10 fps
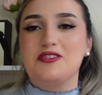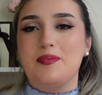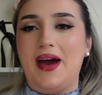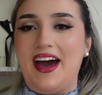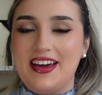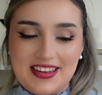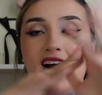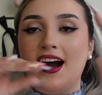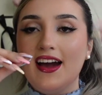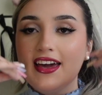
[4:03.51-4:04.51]
your bag.
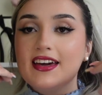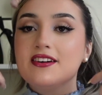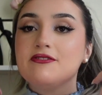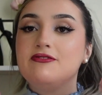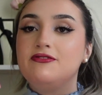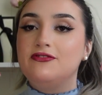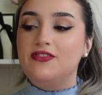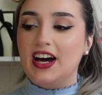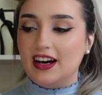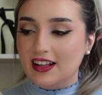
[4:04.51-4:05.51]
I
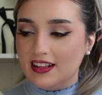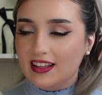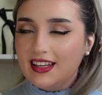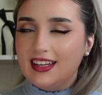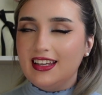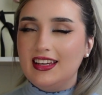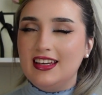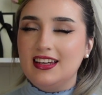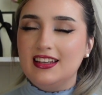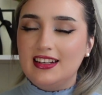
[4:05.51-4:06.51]
fell
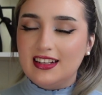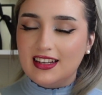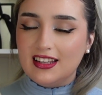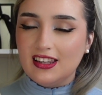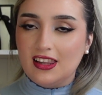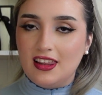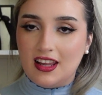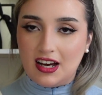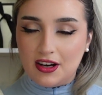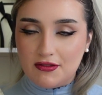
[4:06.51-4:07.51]
in
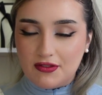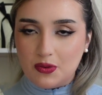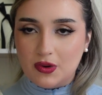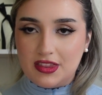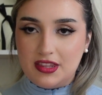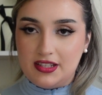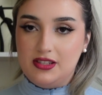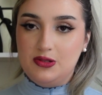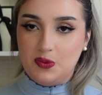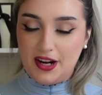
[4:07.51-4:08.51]
love with this
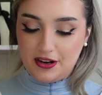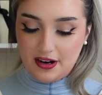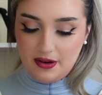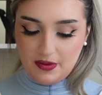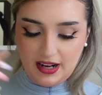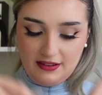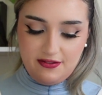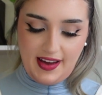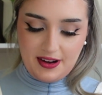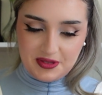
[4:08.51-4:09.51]
sweater when I
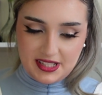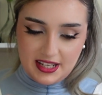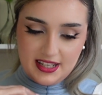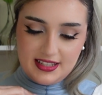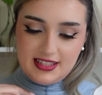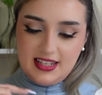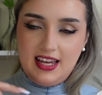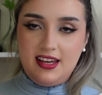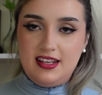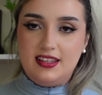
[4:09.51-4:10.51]
found it,
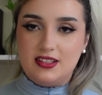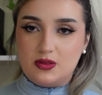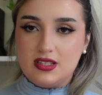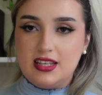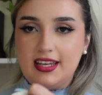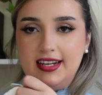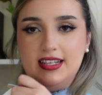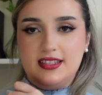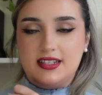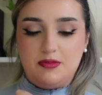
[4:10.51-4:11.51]
and this was like an
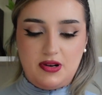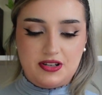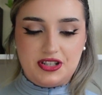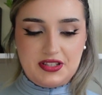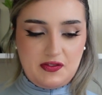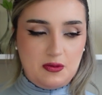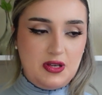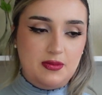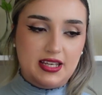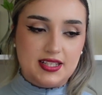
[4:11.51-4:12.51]
instant purchase for
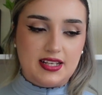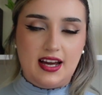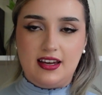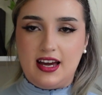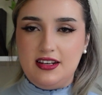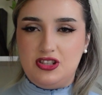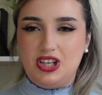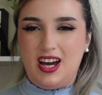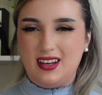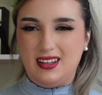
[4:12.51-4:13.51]
me because I kind of
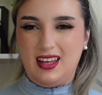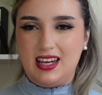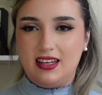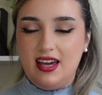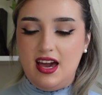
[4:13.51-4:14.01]
check like